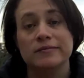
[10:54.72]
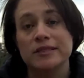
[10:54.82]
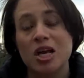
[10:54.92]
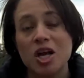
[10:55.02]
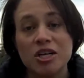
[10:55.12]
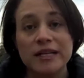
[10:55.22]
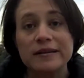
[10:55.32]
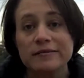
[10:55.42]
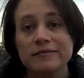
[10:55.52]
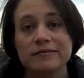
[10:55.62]
It's all
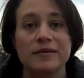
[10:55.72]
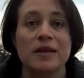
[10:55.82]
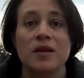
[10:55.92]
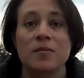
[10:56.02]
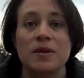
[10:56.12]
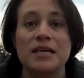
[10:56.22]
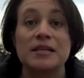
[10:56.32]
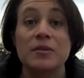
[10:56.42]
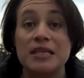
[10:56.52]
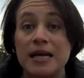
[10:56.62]
good.
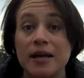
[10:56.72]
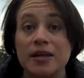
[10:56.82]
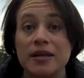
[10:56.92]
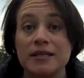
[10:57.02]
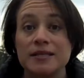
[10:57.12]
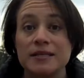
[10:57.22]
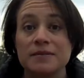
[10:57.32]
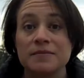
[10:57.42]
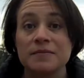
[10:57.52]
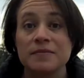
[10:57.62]
Because I'm going to tell you this.